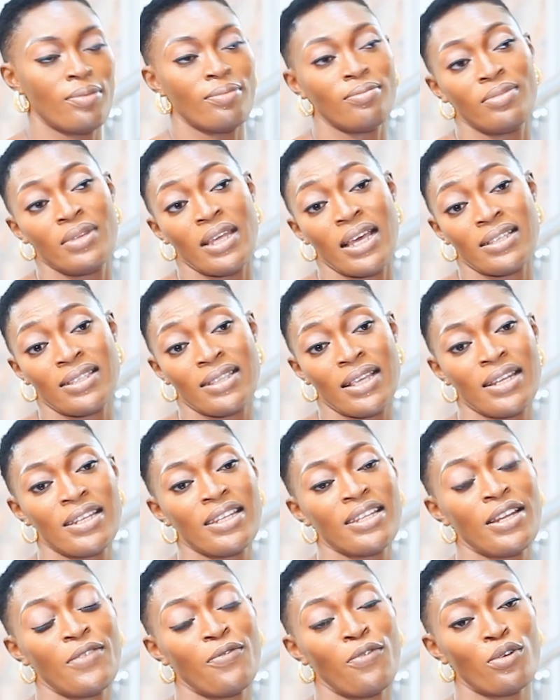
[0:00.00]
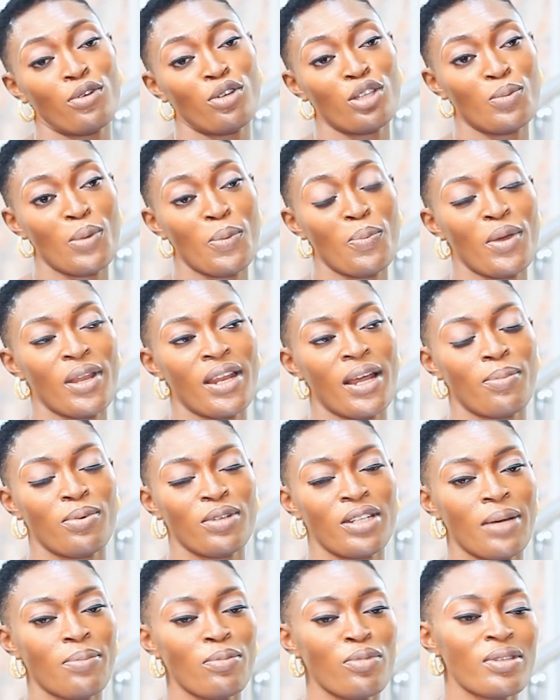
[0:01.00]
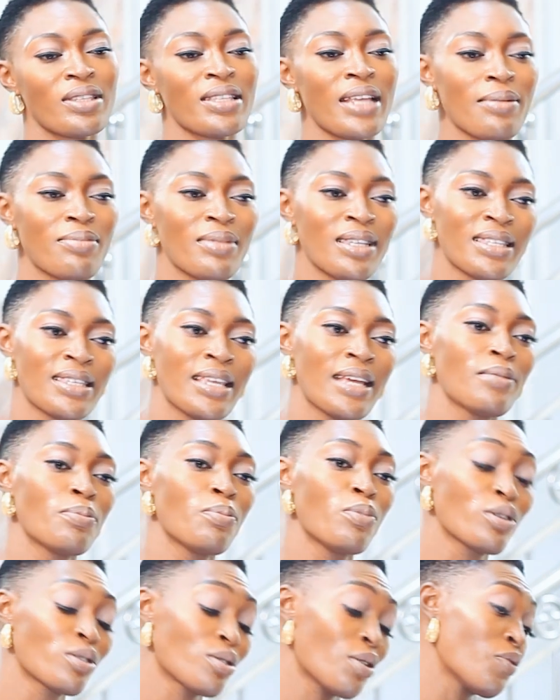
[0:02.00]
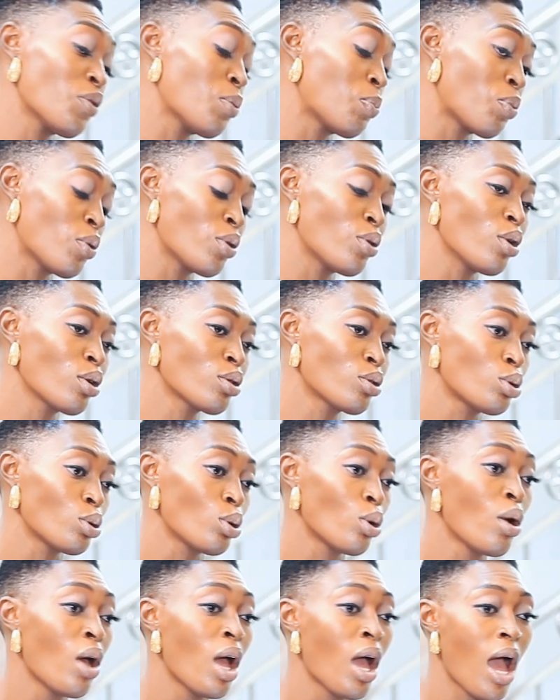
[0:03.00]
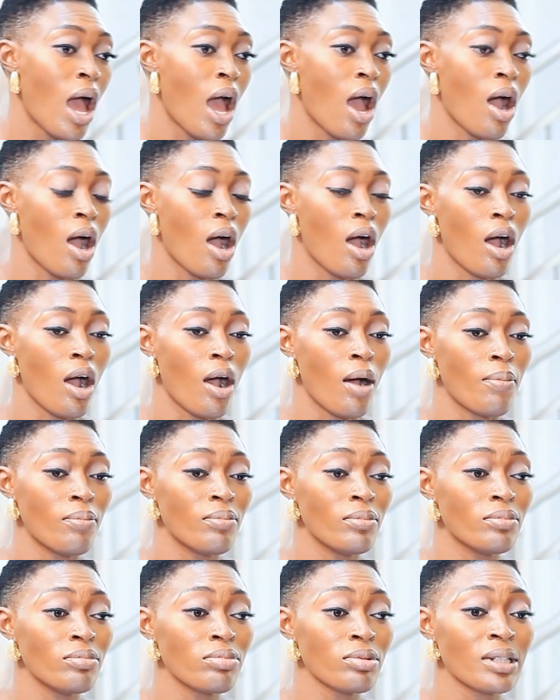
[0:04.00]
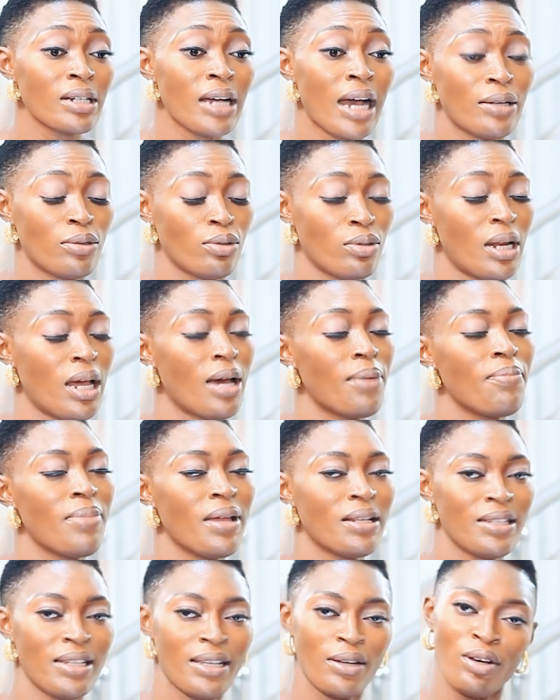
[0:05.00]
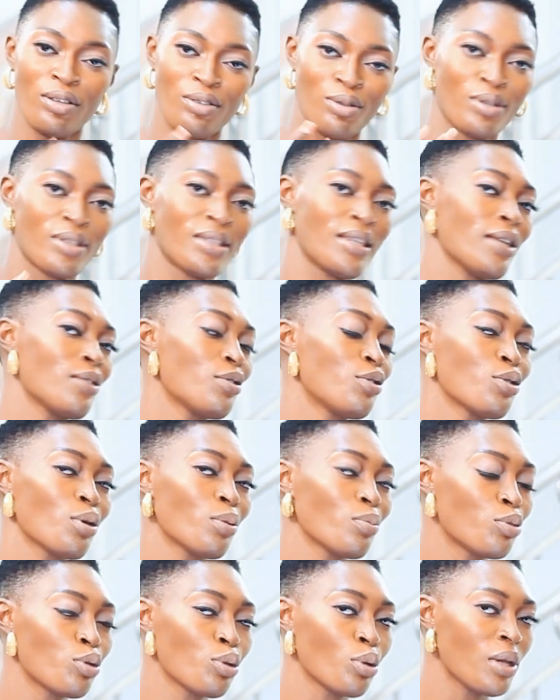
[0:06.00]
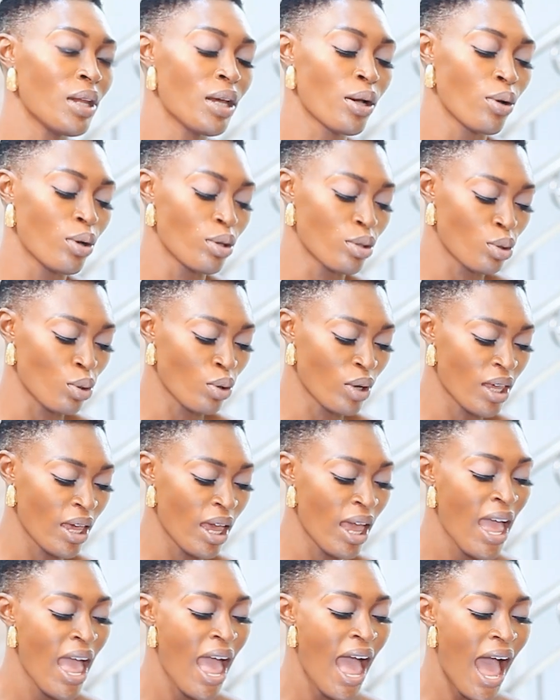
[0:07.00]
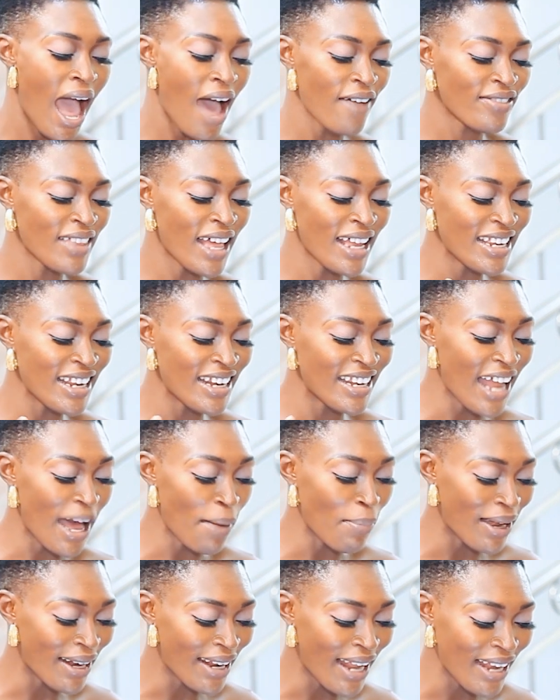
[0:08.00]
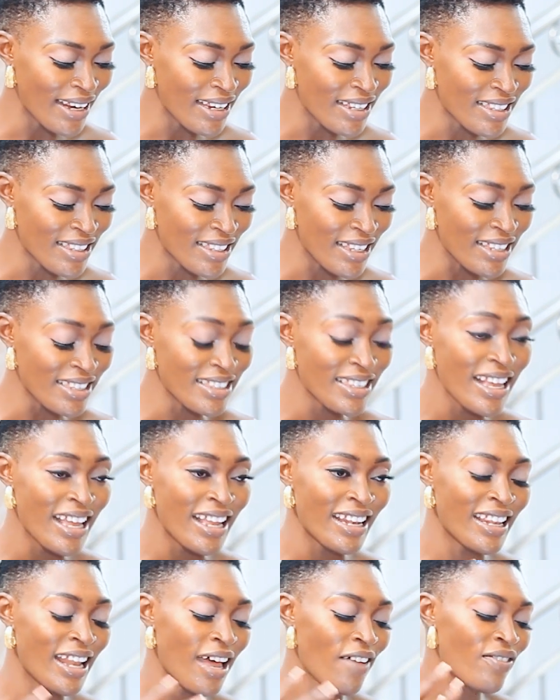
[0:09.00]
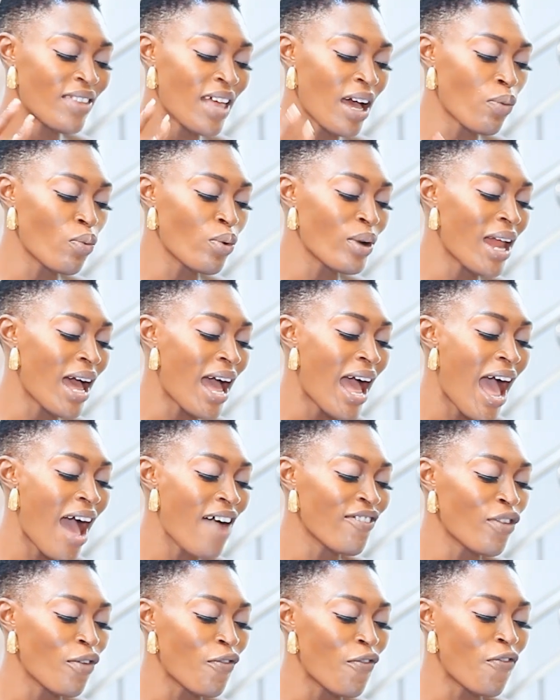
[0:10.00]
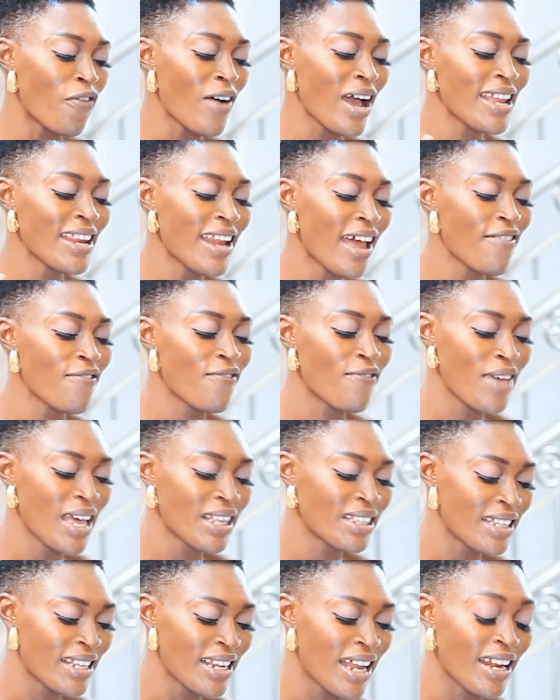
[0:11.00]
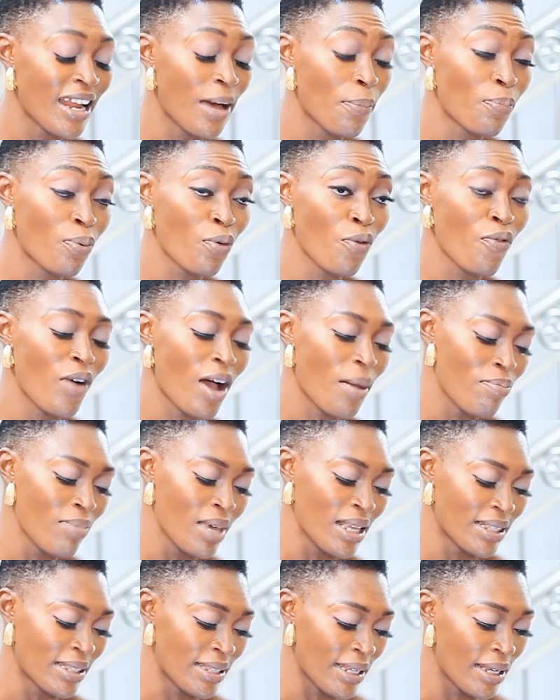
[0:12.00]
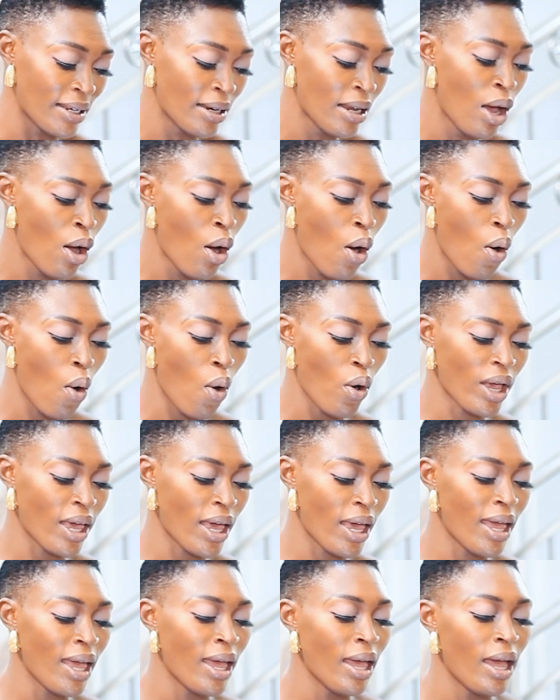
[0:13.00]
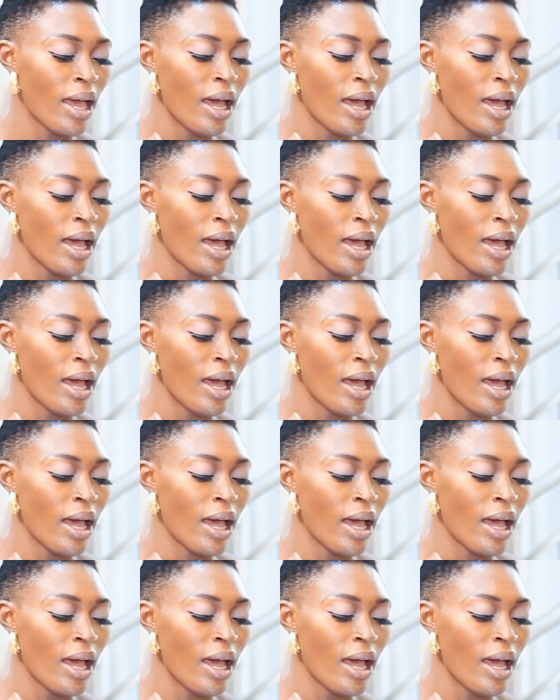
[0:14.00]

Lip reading: they are sending it. For those people in Abuja, most times they send most of the product to Kaduna, but they also send some to Lagos, okay? After the lab analysis, NAFDAC will now have a final vetting and approval meeting, okay,